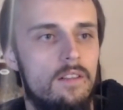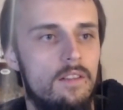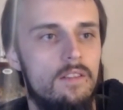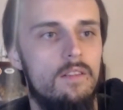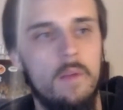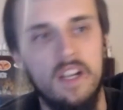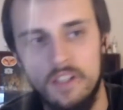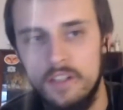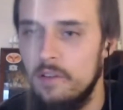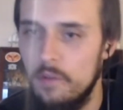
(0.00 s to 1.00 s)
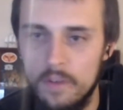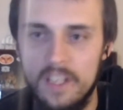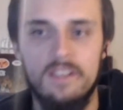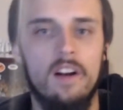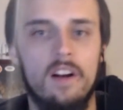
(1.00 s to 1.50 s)
So make sure you do
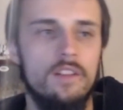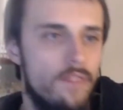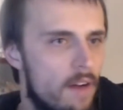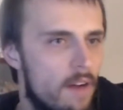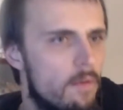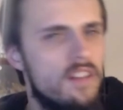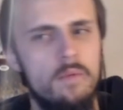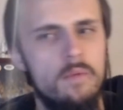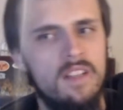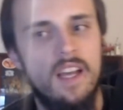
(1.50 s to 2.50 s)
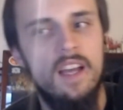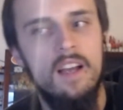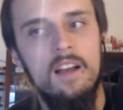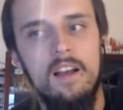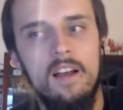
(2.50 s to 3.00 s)
research, find recipes that
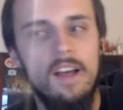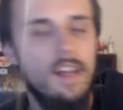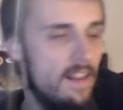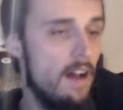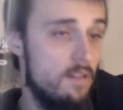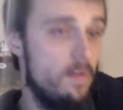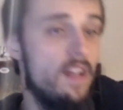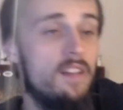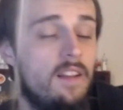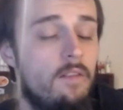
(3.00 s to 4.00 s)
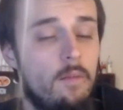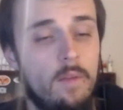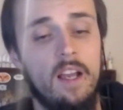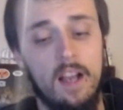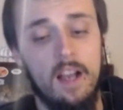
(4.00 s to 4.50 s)
was the biggest thing for
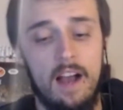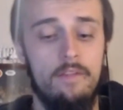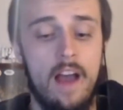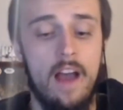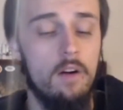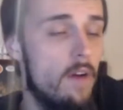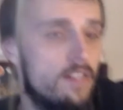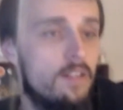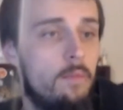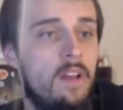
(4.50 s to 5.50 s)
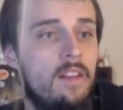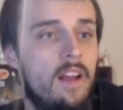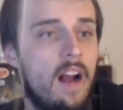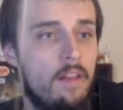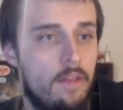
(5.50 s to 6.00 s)
me. I found a recipe
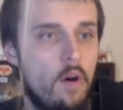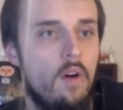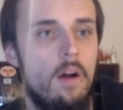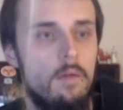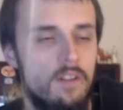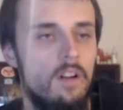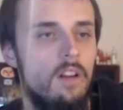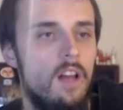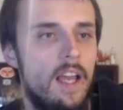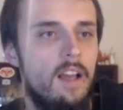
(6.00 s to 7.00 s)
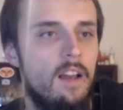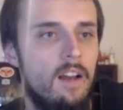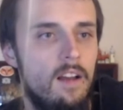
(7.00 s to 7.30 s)
that I thought I was going to like,